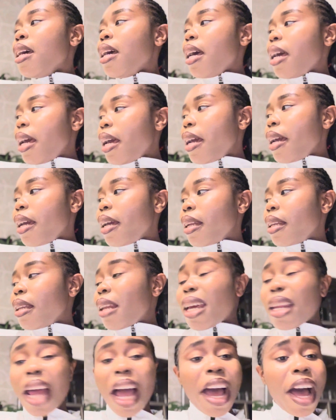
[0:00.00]
and
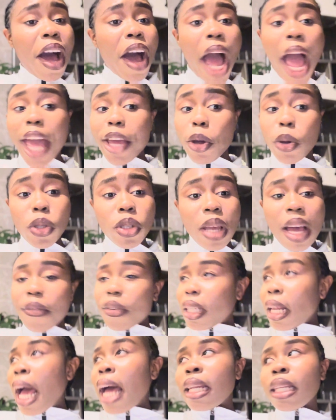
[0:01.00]
I, I, I also
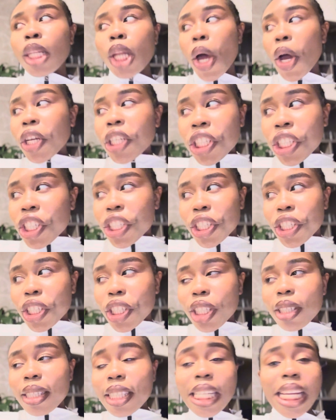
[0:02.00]
haven't had lunch,
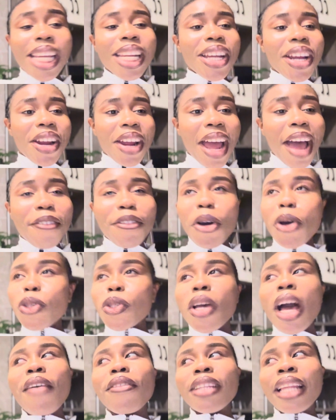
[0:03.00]
dinner. I've
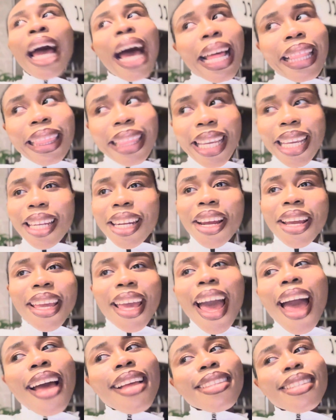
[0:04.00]
also haven't had dinner
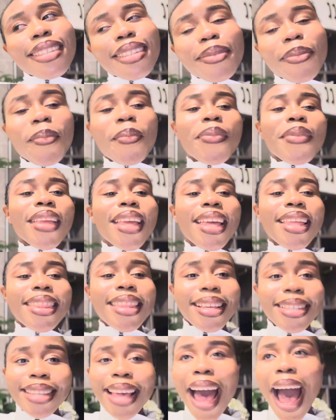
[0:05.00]
yet.
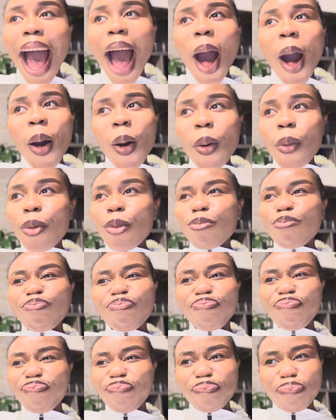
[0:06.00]
That's how
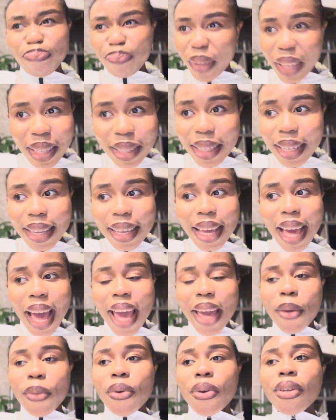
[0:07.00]
busy
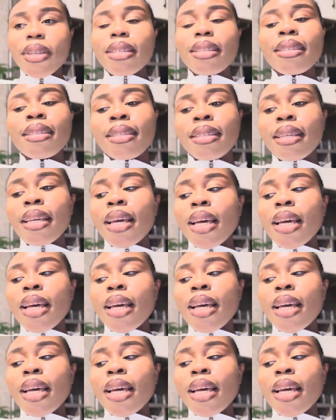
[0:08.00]
I was.